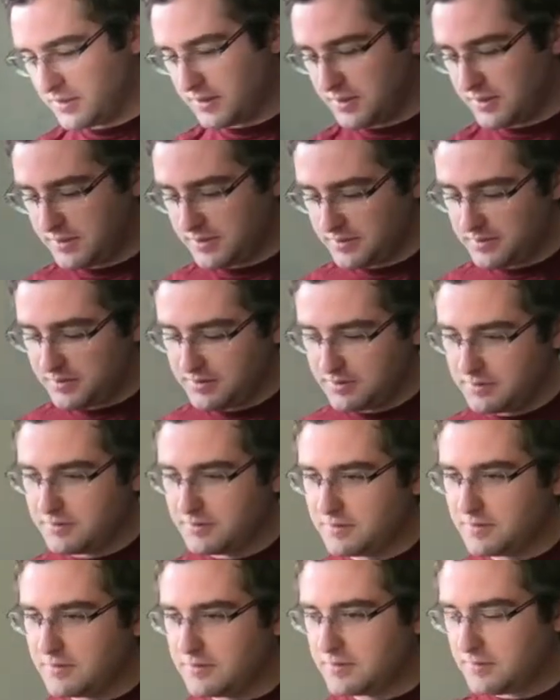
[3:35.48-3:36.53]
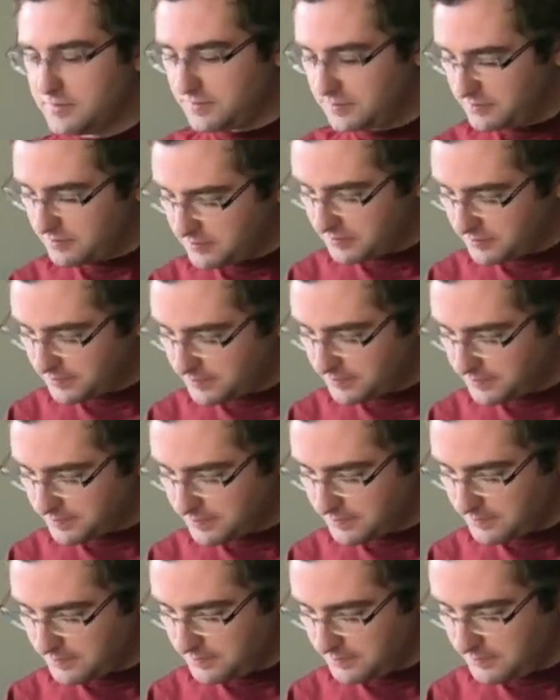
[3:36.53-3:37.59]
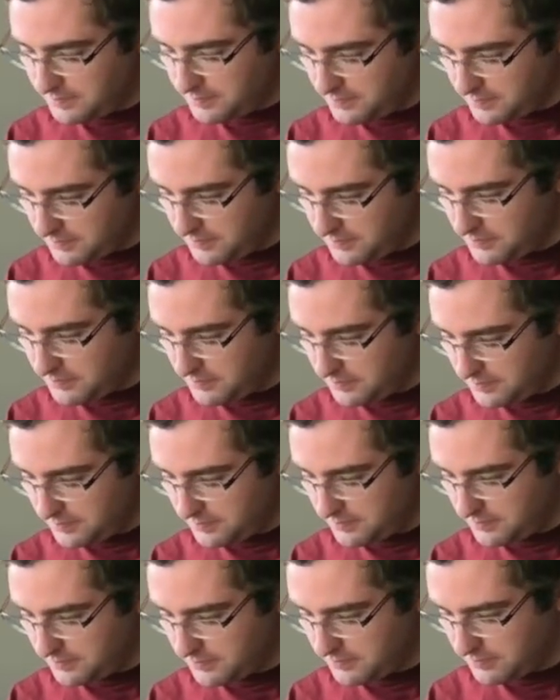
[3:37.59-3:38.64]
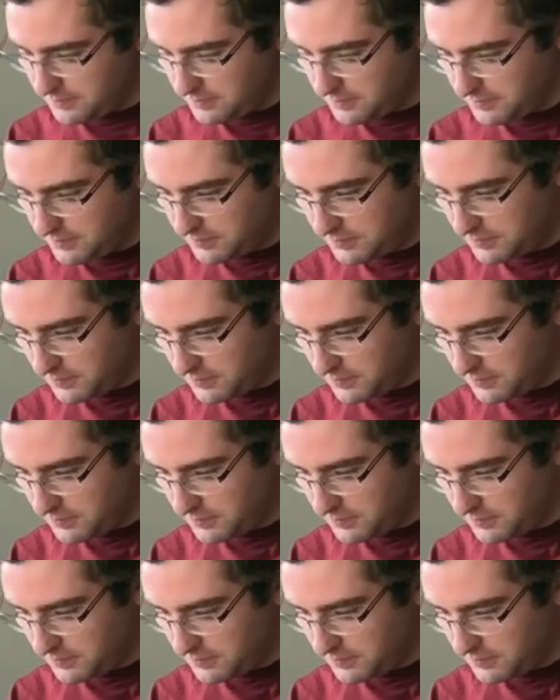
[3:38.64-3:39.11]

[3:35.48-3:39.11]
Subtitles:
No words are spoken by the person on screen.